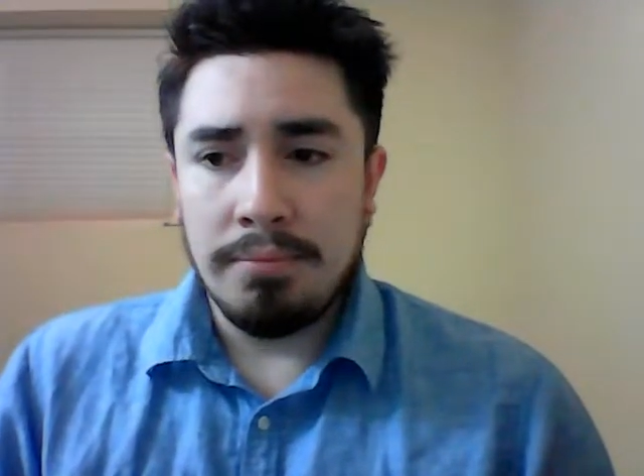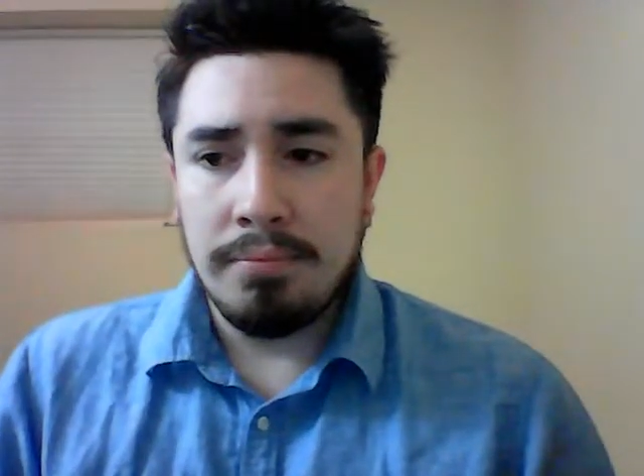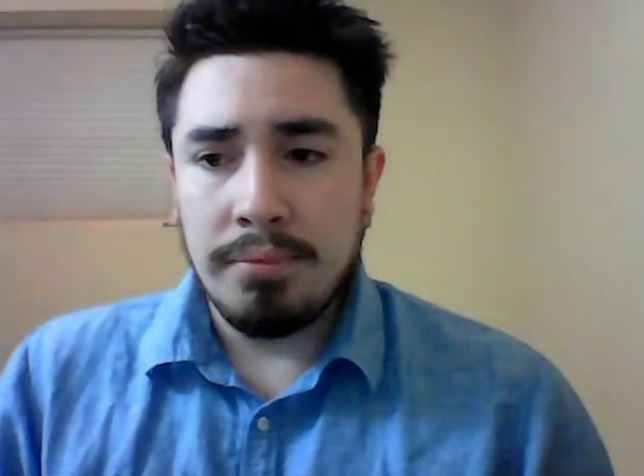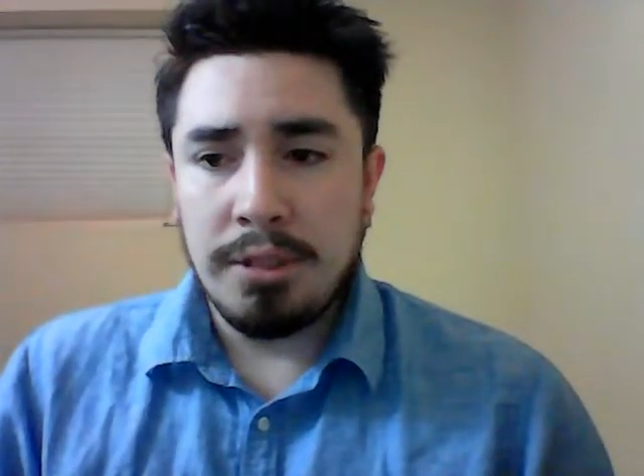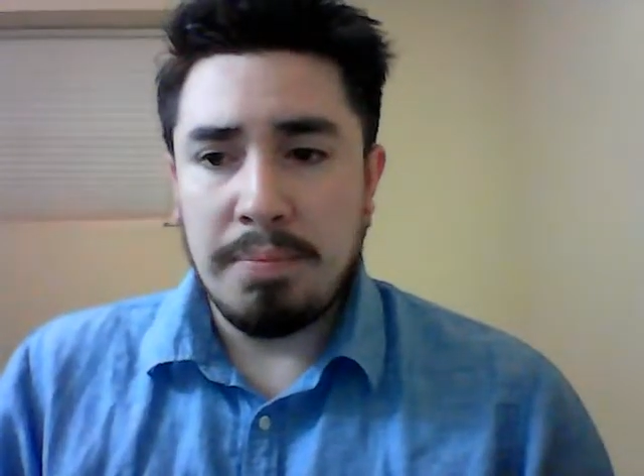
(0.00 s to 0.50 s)

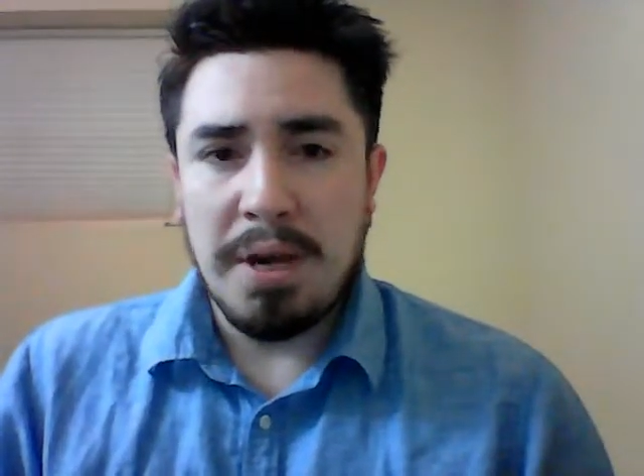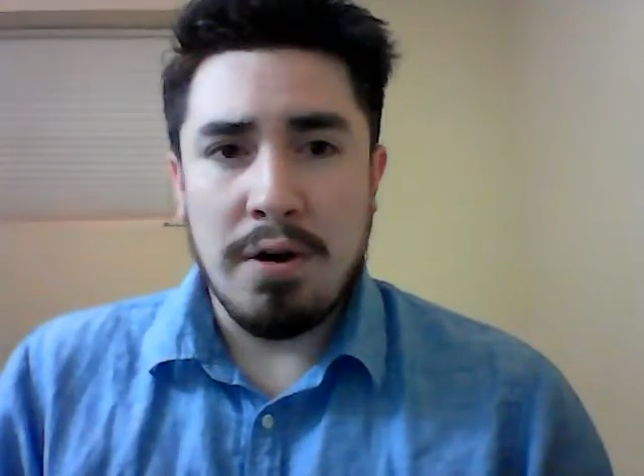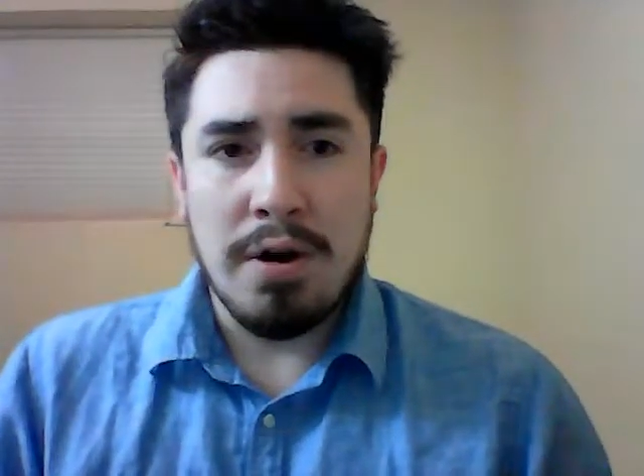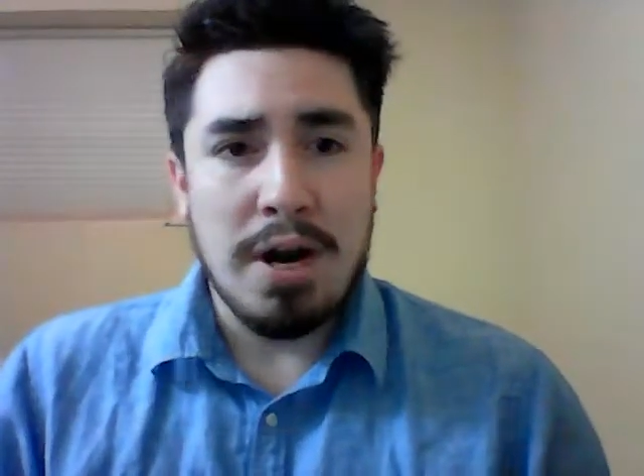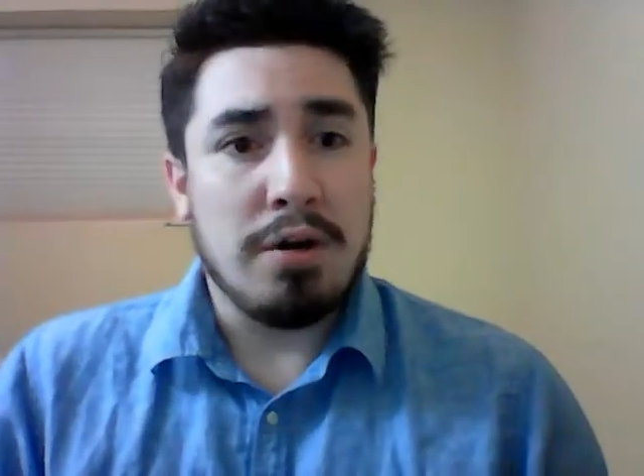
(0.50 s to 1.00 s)

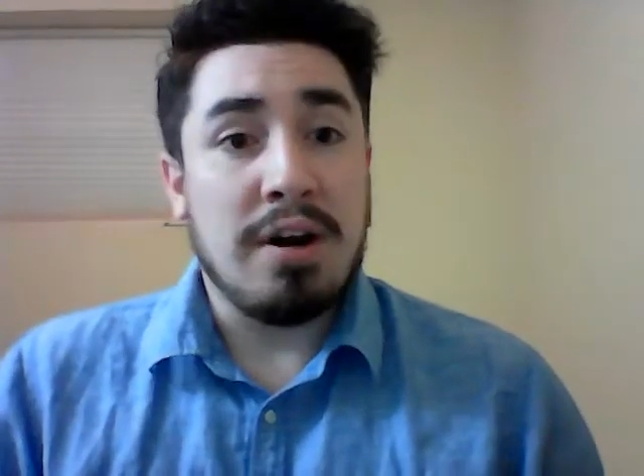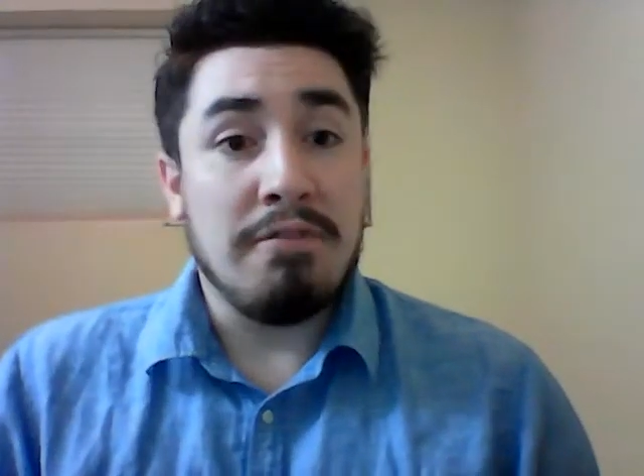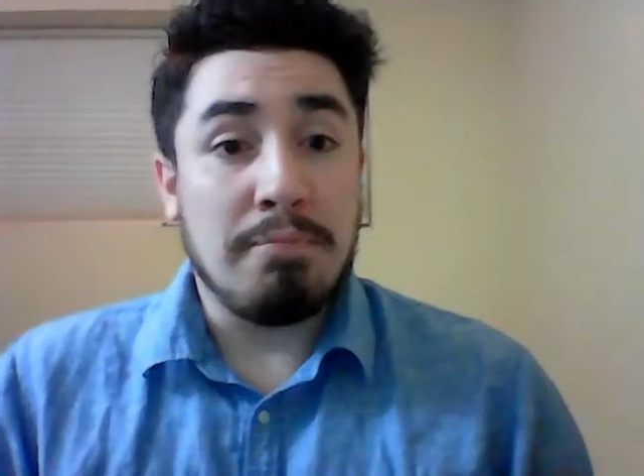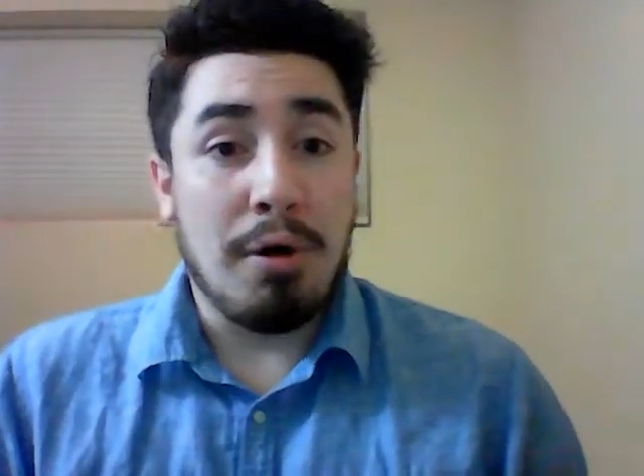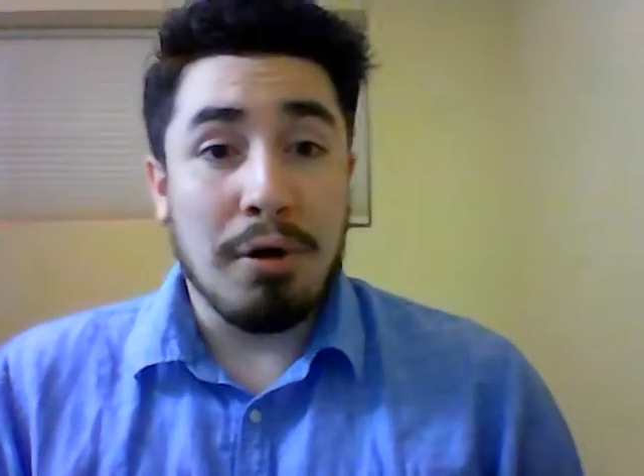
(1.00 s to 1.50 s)
spare
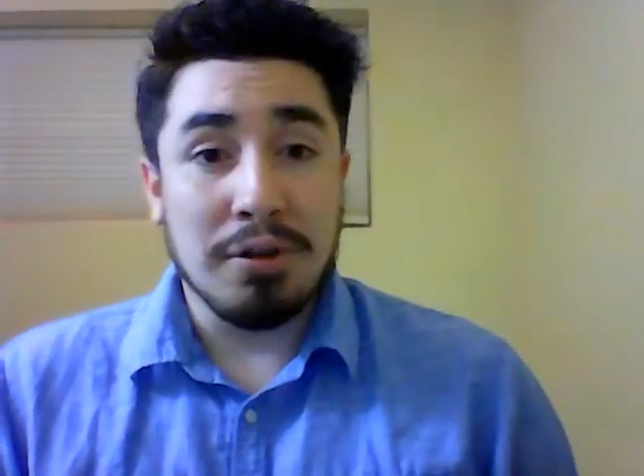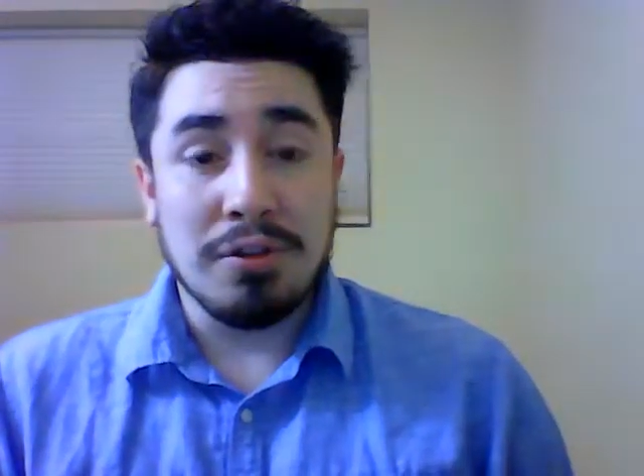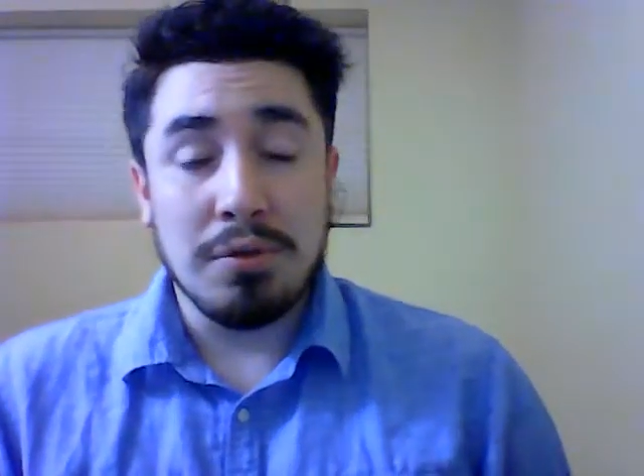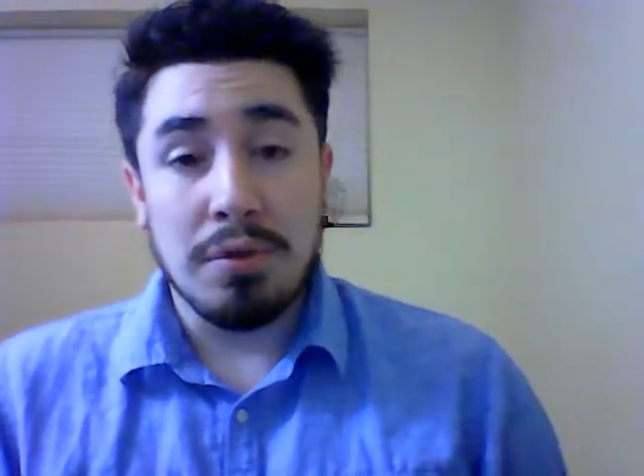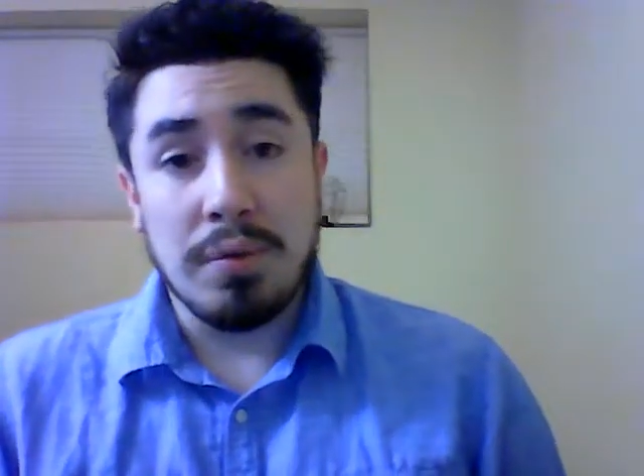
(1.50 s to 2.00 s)
aircraft parts
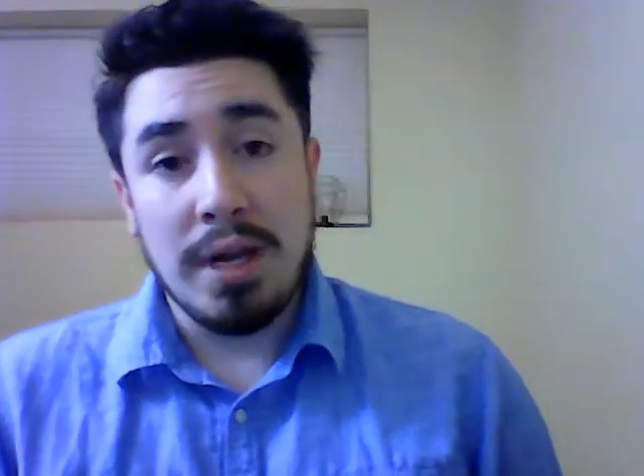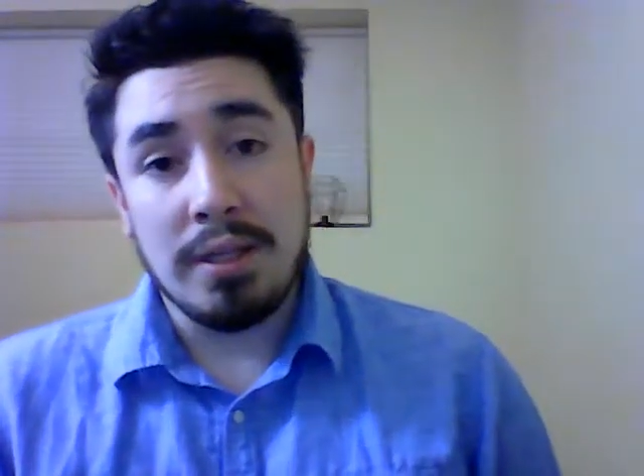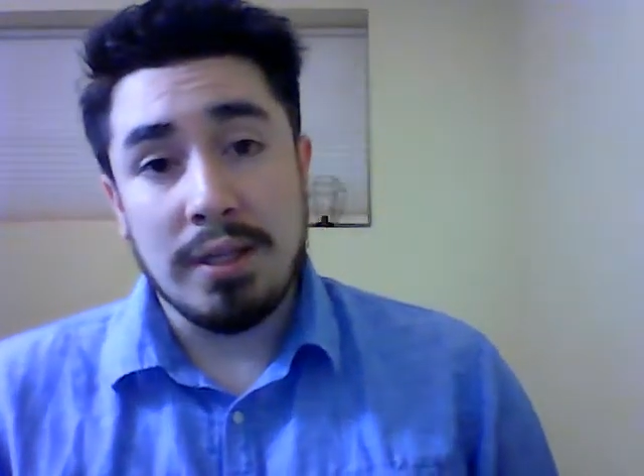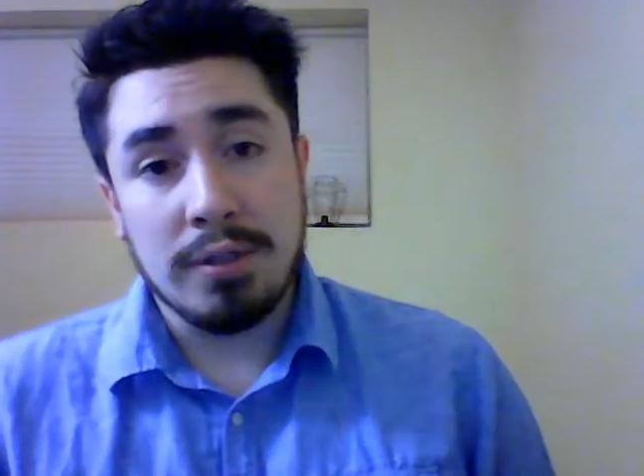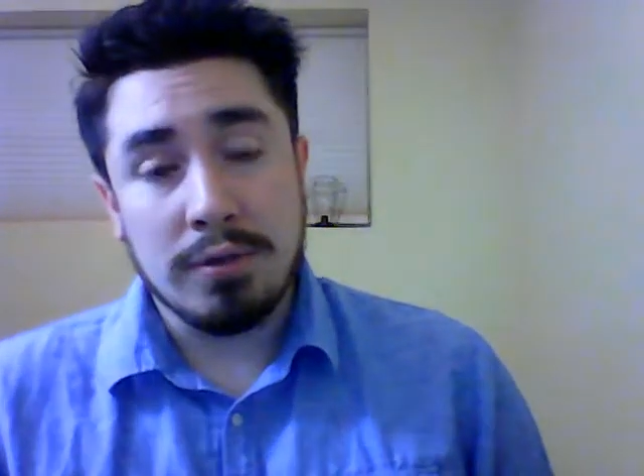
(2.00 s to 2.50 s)
to create
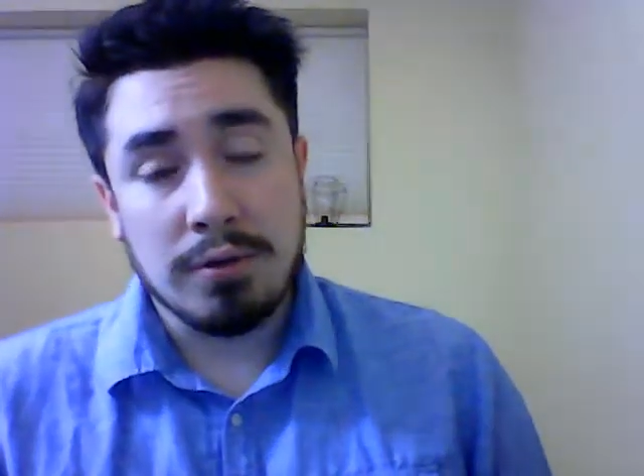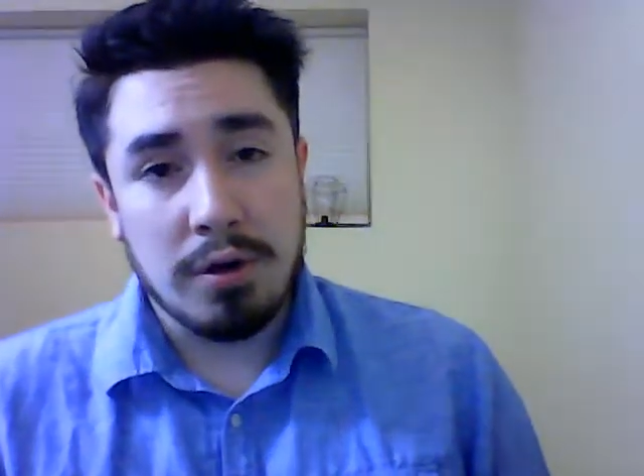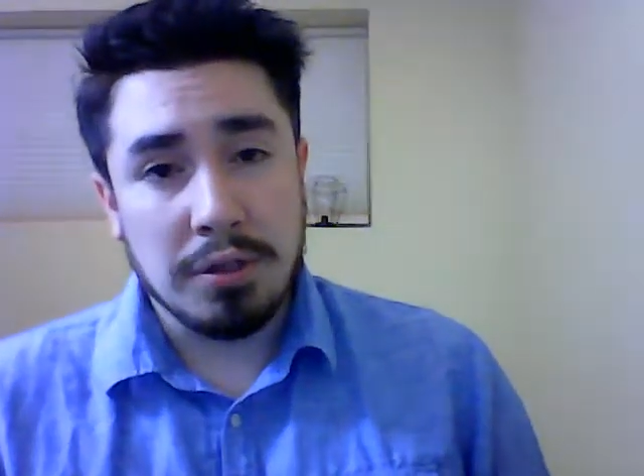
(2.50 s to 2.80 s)
these little cars.